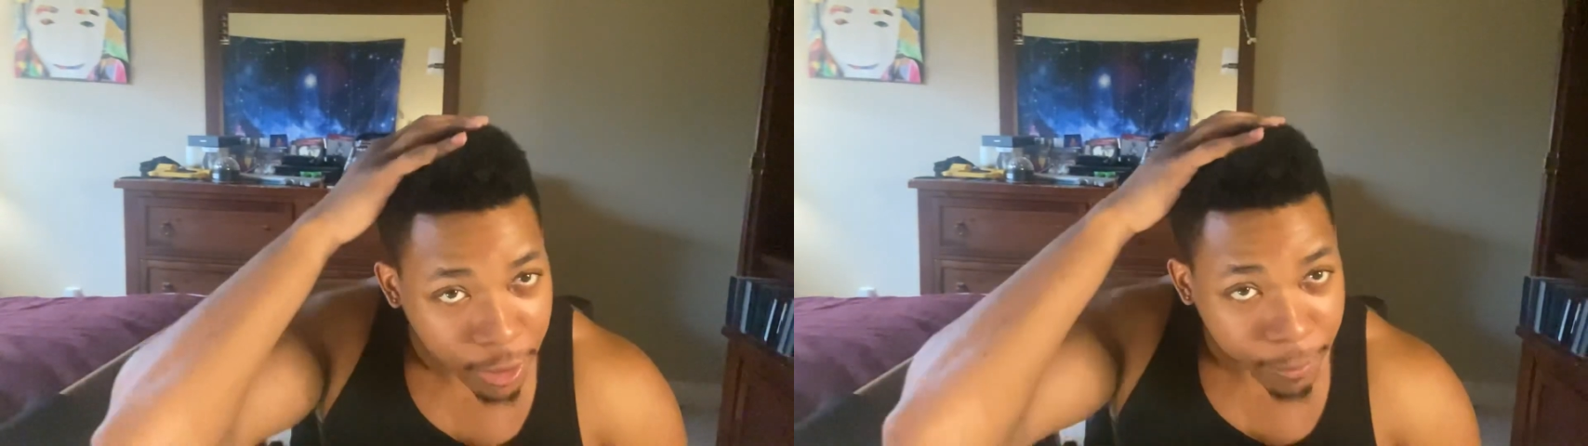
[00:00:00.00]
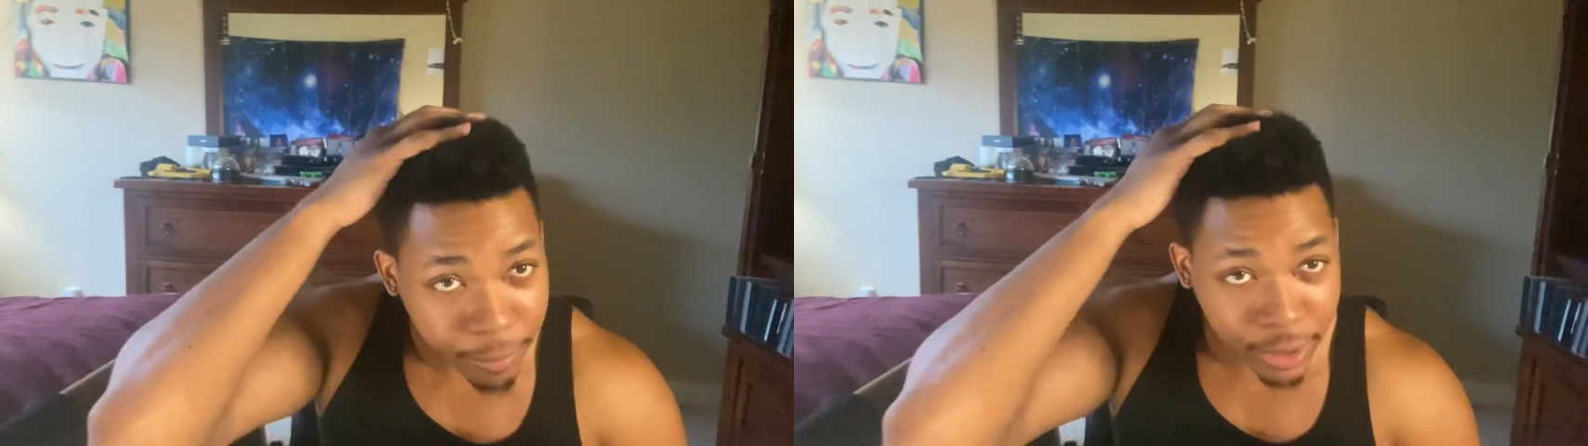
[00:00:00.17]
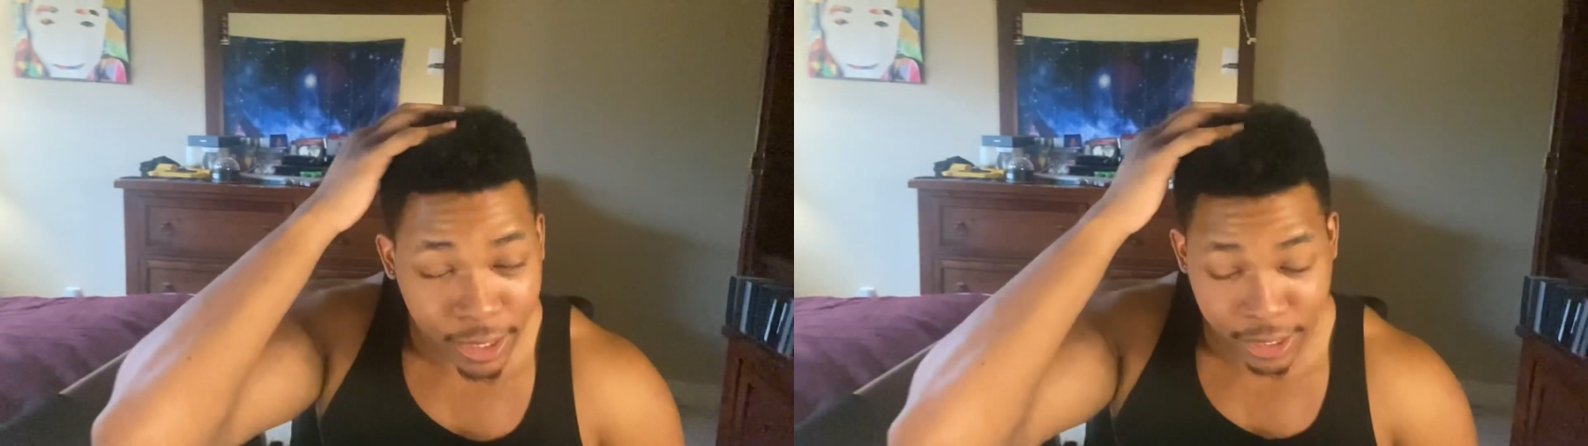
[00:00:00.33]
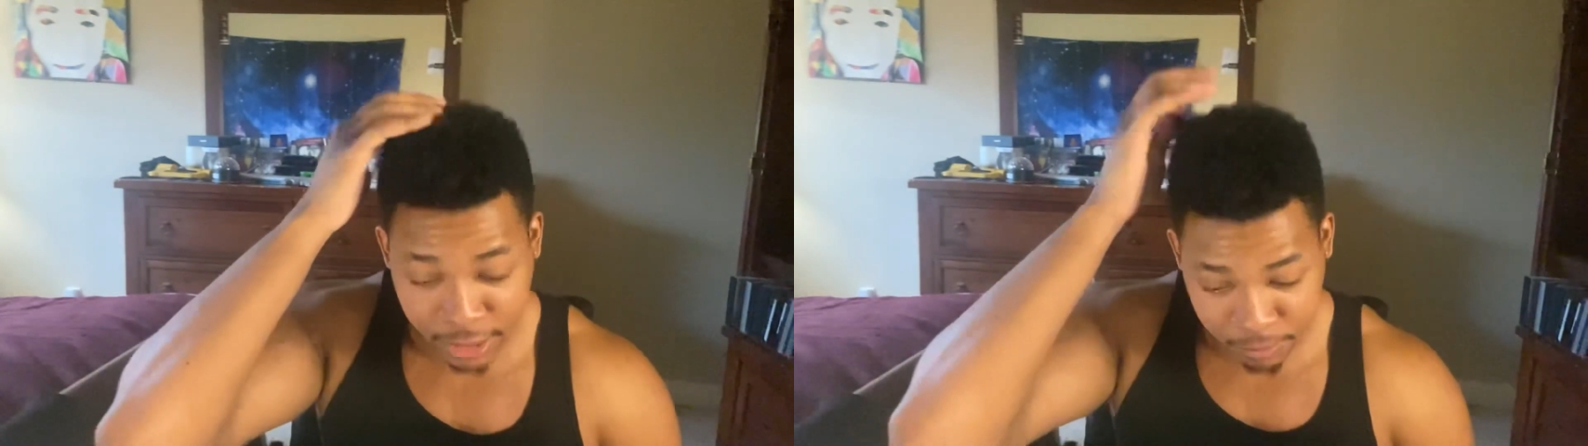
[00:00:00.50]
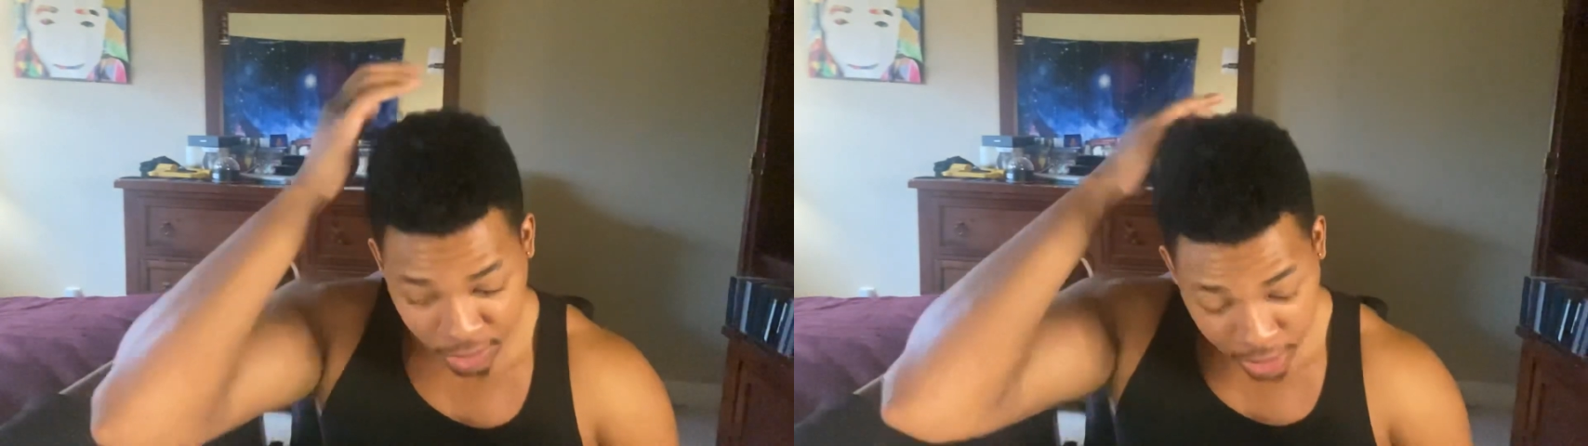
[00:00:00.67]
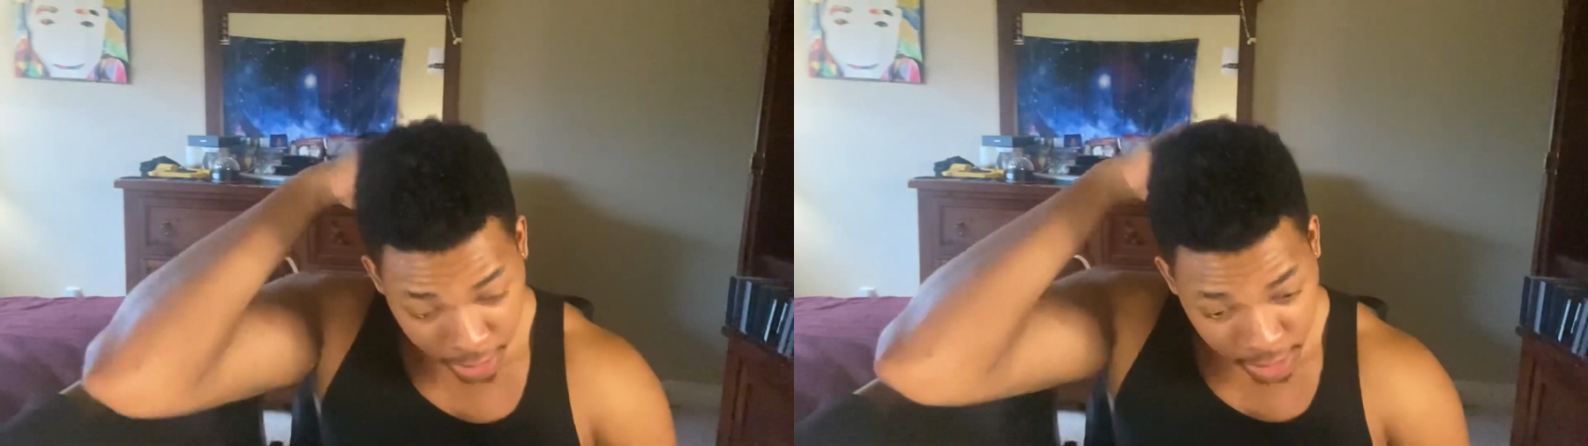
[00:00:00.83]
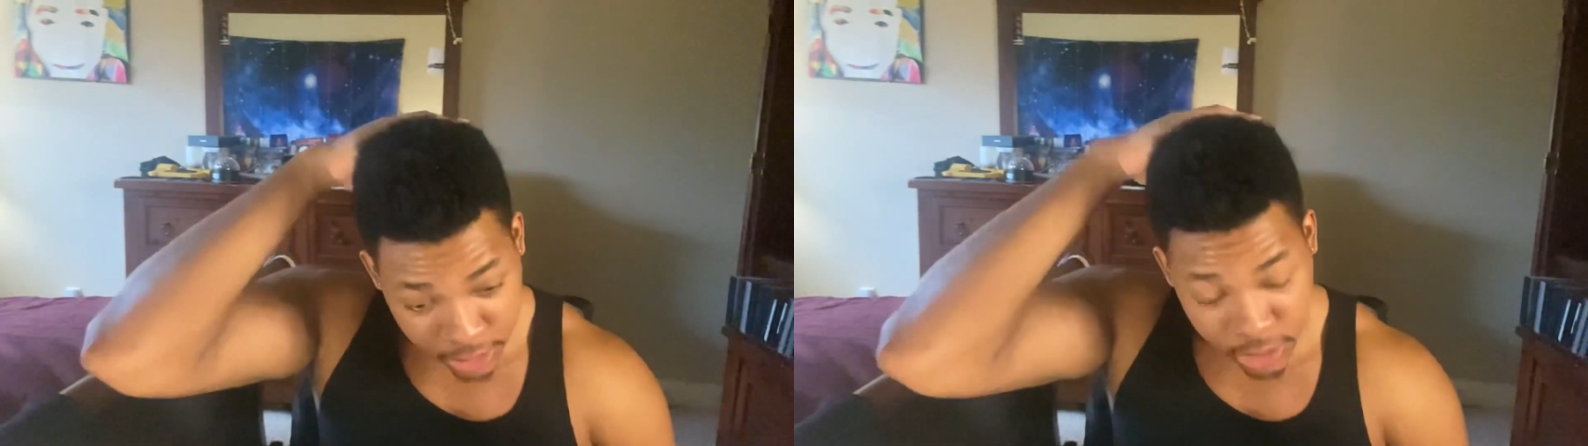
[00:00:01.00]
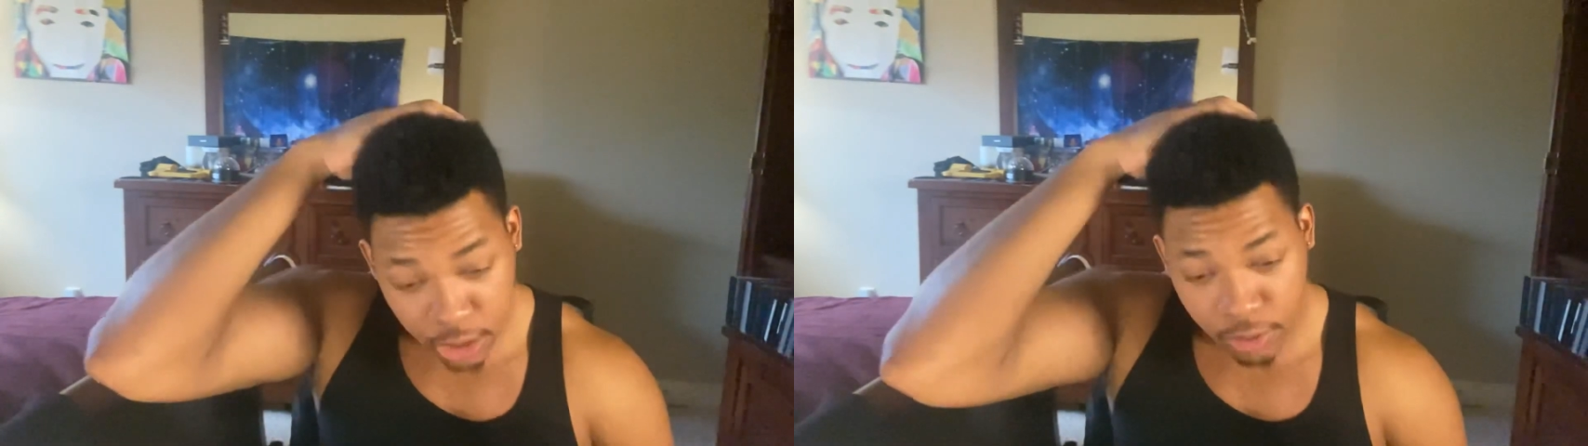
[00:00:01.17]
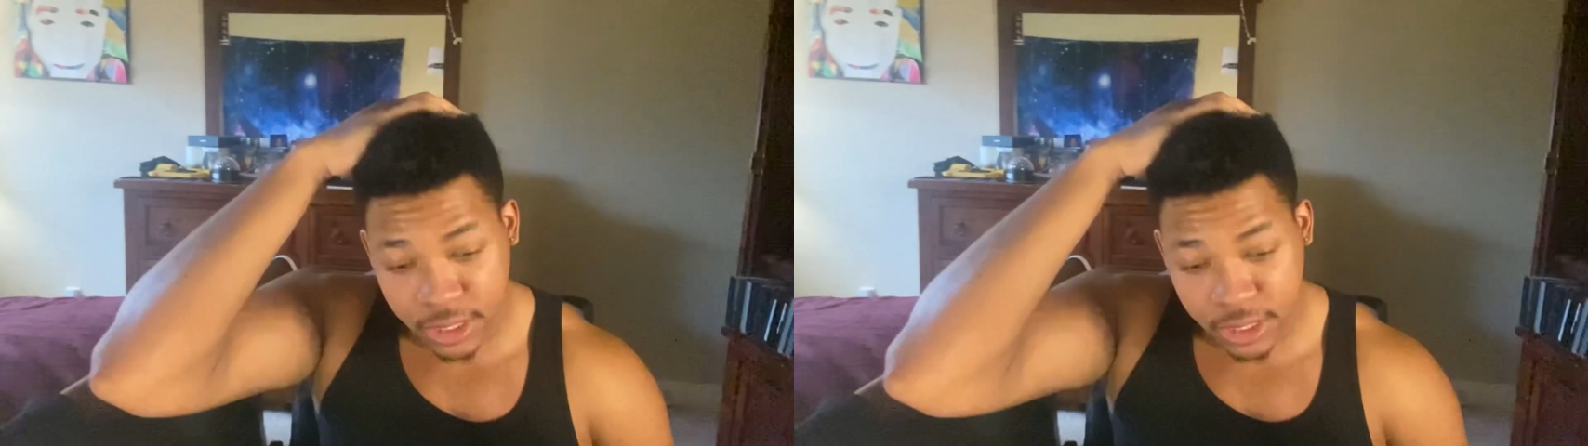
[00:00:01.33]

But um, yeah, so